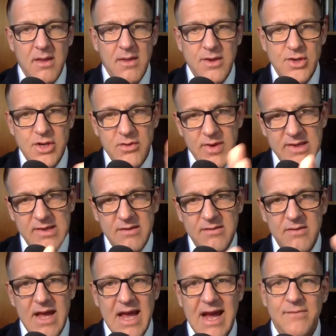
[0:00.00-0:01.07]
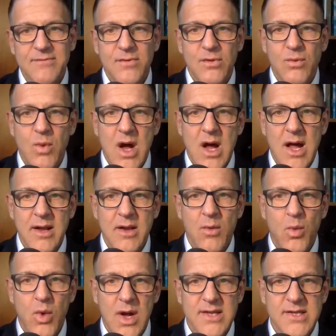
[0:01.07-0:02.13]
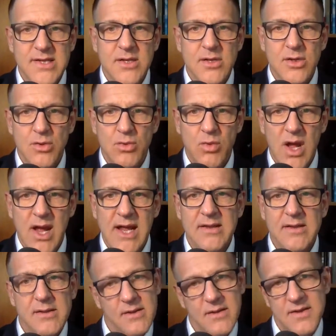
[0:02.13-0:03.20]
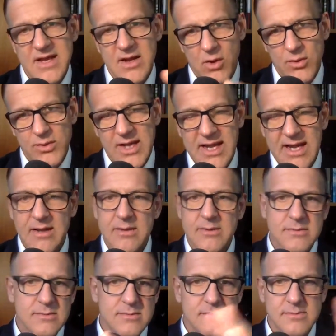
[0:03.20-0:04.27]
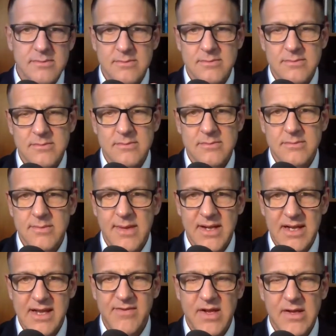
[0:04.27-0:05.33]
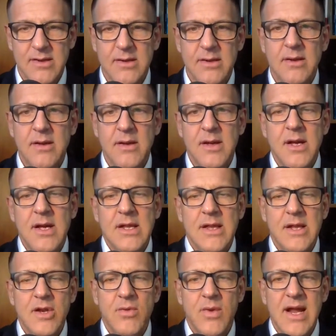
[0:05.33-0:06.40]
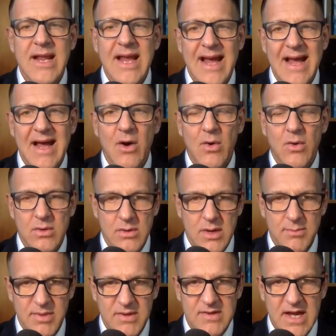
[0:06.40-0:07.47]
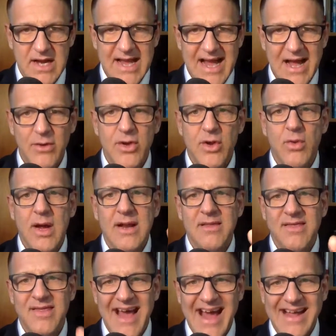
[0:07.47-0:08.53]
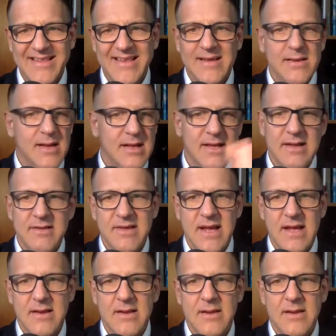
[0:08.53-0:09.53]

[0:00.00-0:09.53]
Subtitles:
Then you're going to write this. After what? What? You write the only and leave it. Then you write how. Beside how, you write that and that's it.